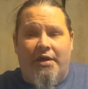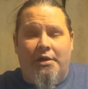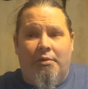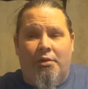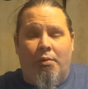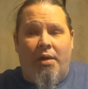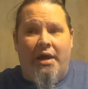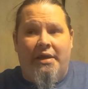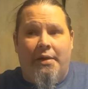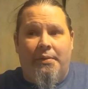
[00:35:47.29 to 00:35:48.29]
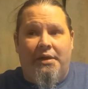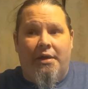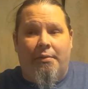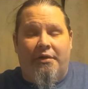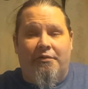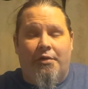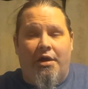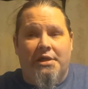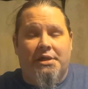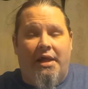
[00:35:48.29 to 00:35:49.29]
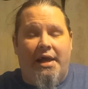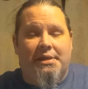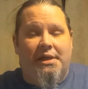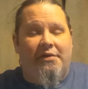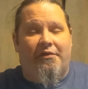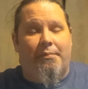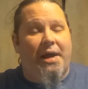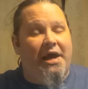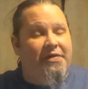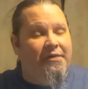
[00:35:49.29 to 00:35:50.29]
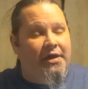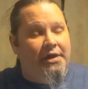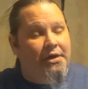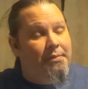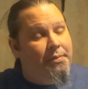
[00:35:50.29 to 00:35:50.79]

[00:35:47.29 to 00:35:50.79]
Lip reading: I don't know why they would get rid of cross-classing for Pathfinder,